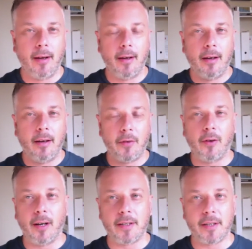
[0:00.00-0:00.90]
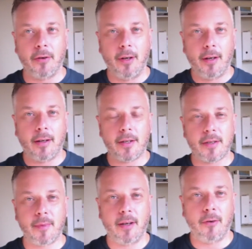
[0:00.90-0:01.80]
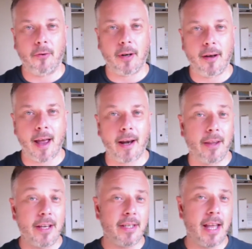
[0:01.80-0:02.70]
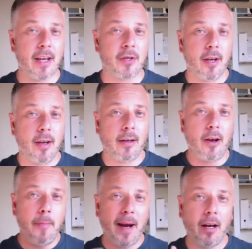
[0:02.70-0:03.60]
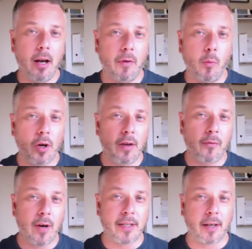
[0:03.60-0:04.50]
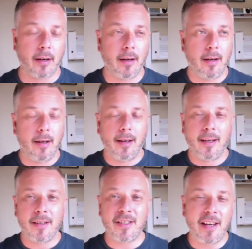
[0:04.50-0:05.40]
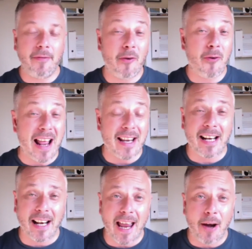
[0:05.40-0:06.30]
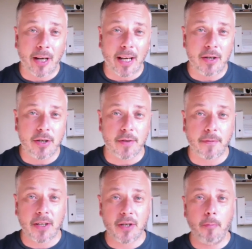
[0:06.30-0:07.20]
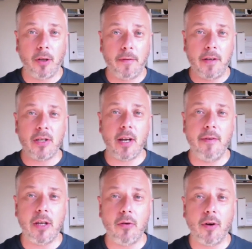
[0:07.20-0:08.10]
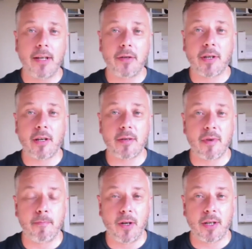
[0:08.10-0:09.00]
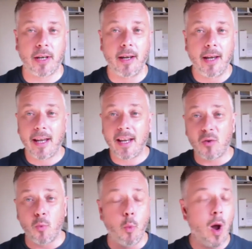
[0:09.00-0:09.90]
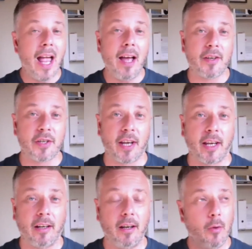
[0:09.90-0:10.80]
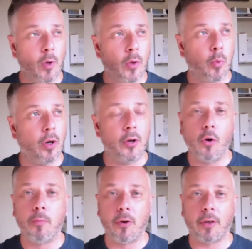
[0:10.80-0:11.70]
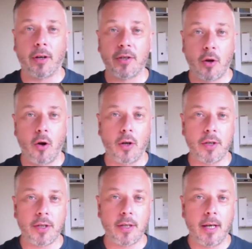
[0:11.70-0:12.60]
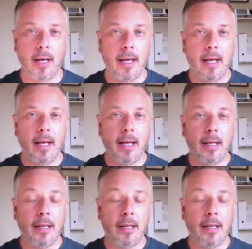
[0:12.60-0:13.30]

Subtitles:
of your ideal customer or client. And at this stage, go back over what you've written and see if there are any glaring issues. For example, if you discover that your ideal customer budget is way out of sync with what your products cost, you'll